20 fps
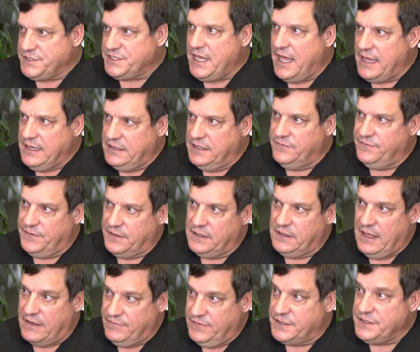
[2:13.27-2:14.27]

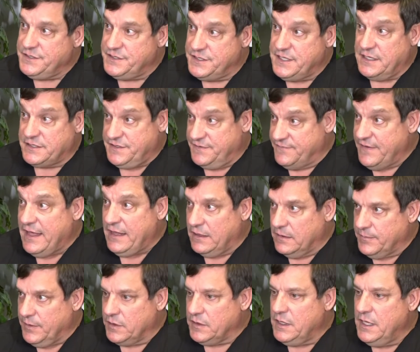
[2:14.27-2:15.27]
scientific evidence that's
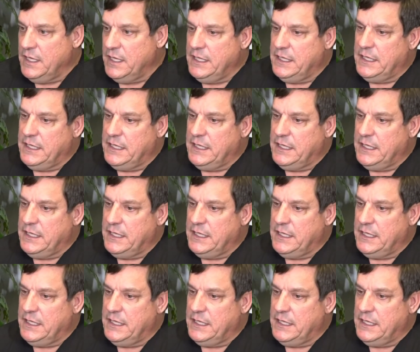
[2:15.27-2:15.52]
available